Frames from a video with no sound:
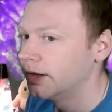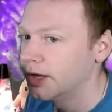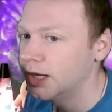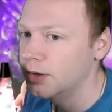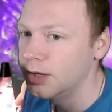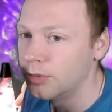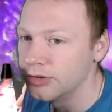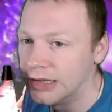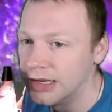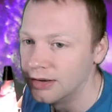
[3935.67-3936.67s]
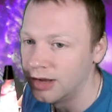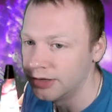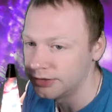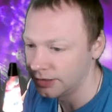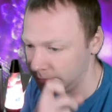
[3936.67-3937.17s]
he wants to
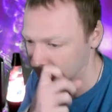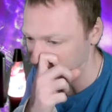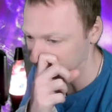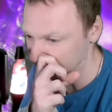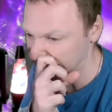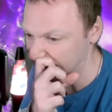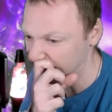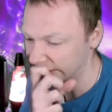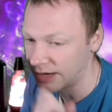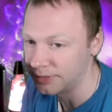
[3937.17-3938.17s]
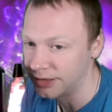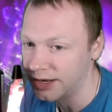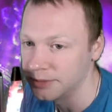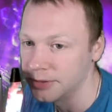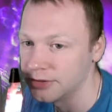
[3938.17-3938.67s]
legalize. He wants to legalize
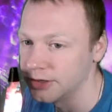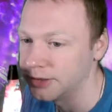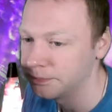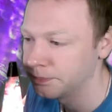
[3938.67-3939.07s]
cannabis here.